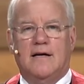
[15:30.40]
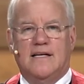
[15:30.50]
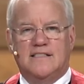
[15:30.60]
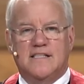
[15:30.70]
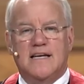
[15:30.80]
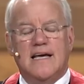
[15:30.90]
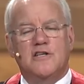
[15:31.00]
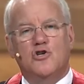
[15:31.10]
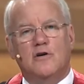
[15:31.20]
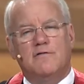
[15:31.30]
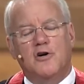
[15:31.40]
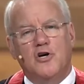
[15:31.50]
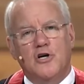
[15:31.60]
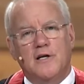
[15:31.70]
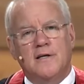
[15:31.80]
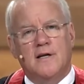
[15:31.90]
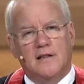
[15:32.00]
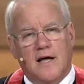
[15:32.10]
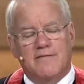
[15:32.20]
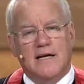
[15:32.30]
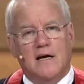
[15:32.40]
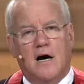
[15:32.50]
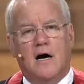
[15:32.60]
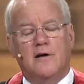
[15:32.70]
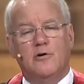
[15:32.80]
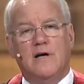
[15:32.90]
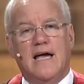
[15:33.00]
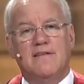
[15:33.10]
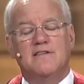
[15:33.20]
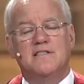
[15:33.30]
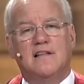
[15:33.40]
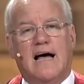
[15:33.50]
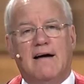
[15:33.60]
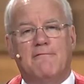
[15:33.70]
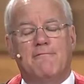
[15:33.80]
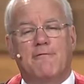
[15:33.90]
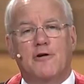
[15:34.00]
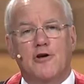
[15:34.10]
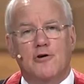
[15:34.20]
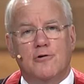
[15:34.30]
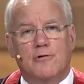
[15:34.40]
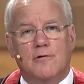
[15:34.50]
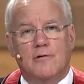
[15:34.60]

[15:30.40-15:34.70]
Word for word: is the nature of a good and a loving God who gave his life for you.